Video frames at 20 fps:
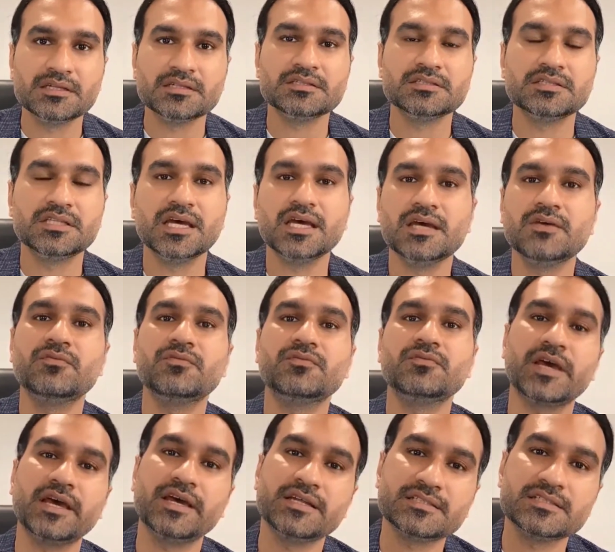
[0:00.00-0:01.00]
they
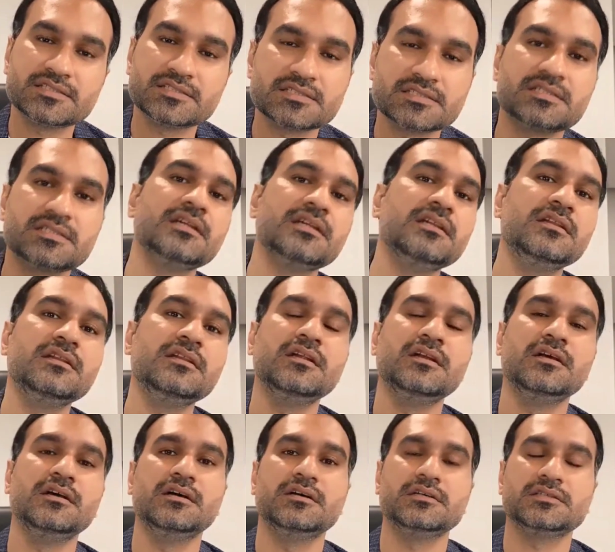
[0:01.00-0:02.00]
can still
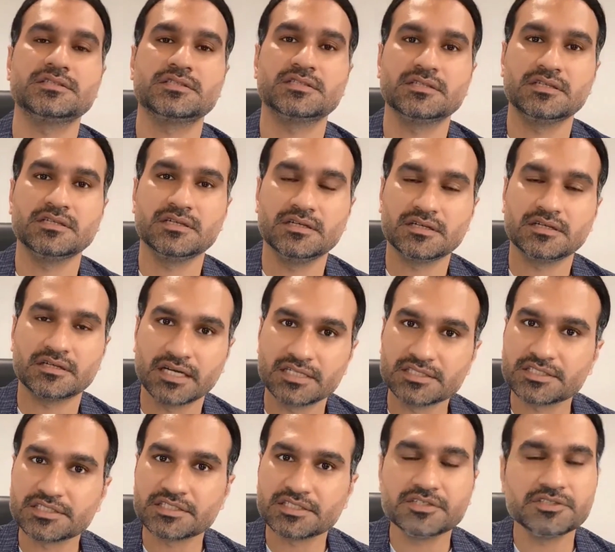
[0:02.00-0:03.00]

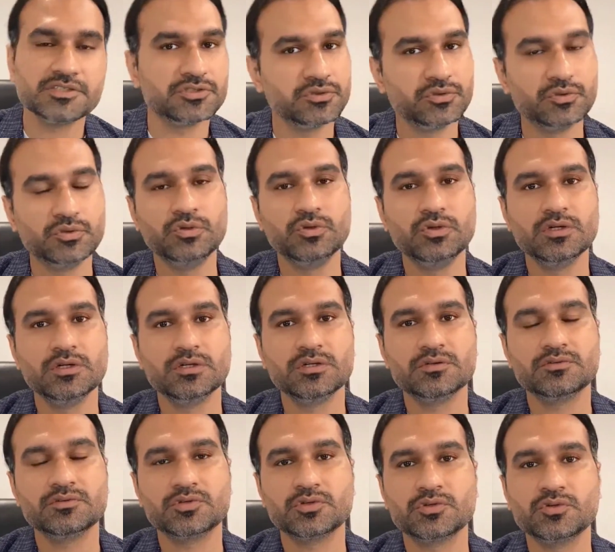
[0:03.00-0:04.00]
consider you
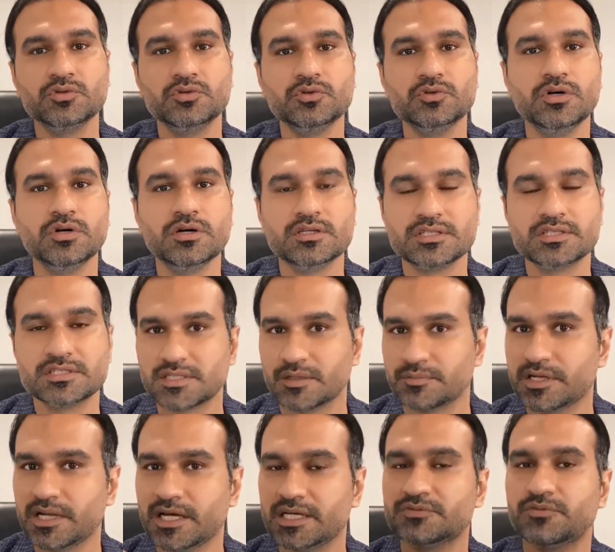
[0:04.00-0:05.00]
through
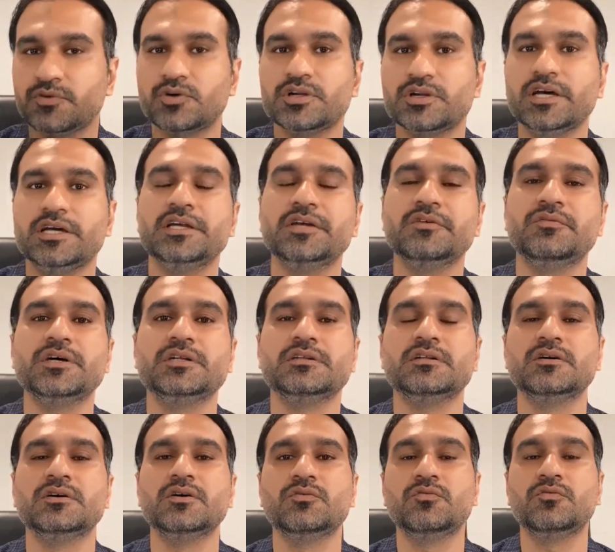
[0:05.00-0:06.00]
subclass
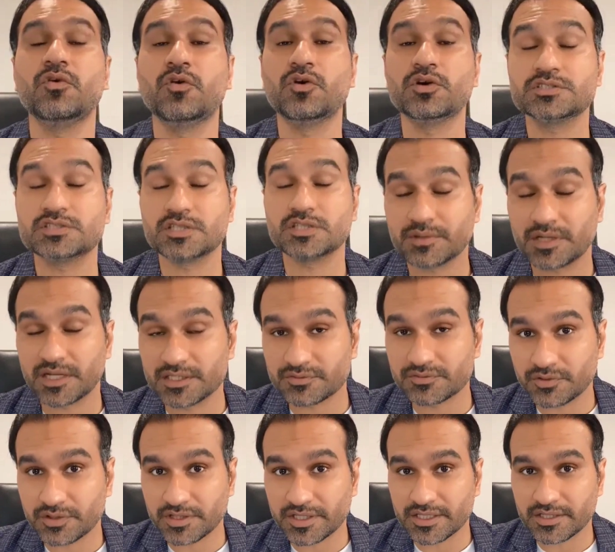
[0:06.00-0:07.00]
491 for subclass
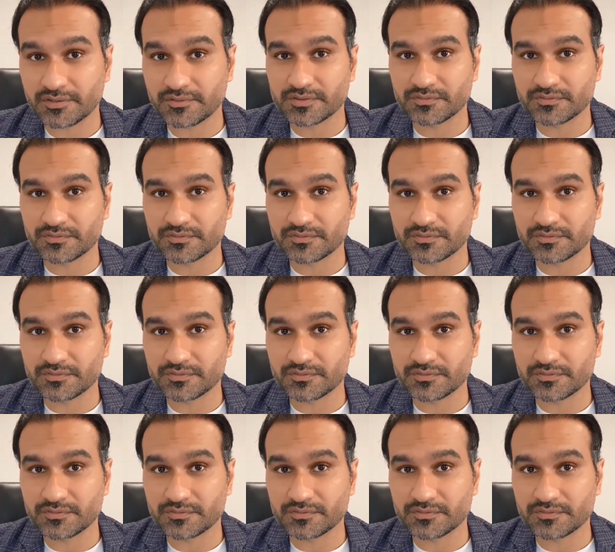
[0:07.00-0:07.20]
491